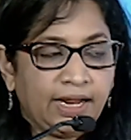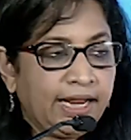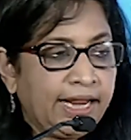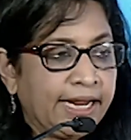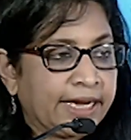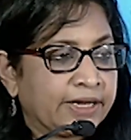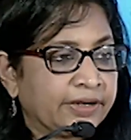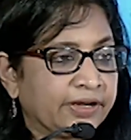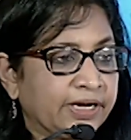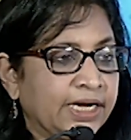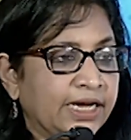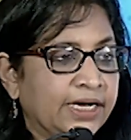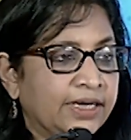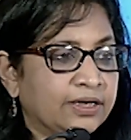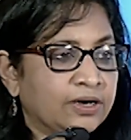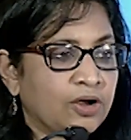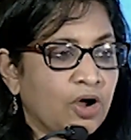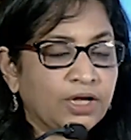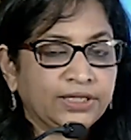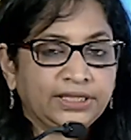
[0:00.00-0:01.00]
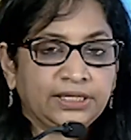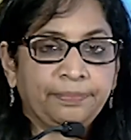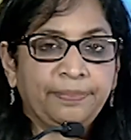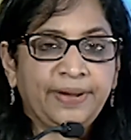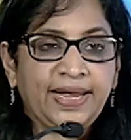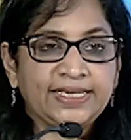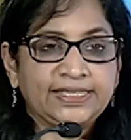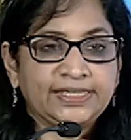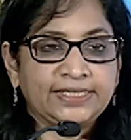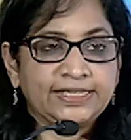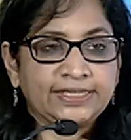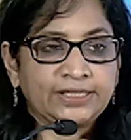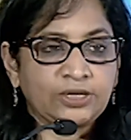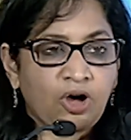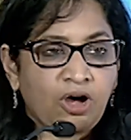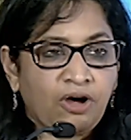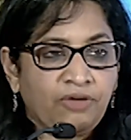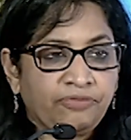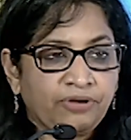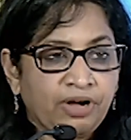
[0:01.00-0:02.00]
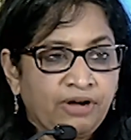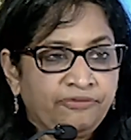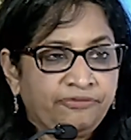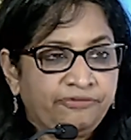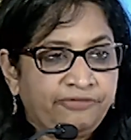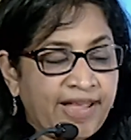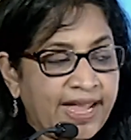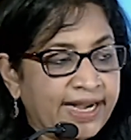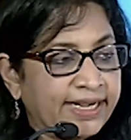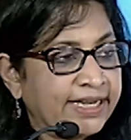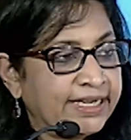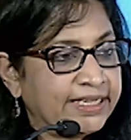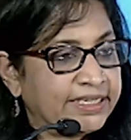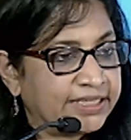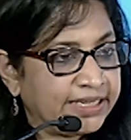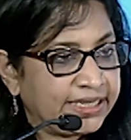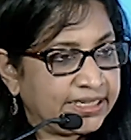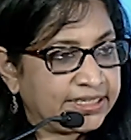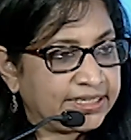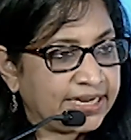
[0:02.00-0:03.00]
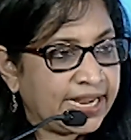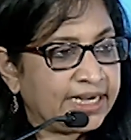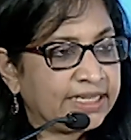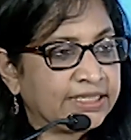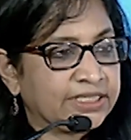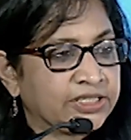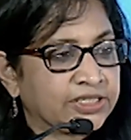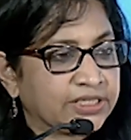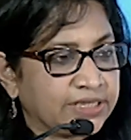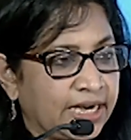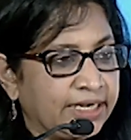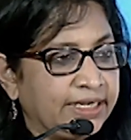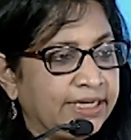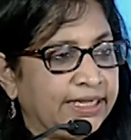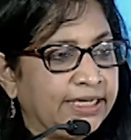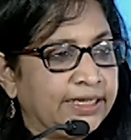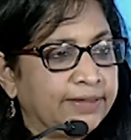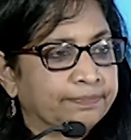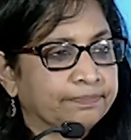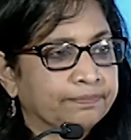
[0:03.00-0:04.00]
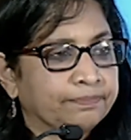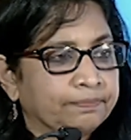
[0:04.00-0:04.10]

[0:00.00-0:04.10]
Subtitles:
ICRIER, on the basis of a very detailed study,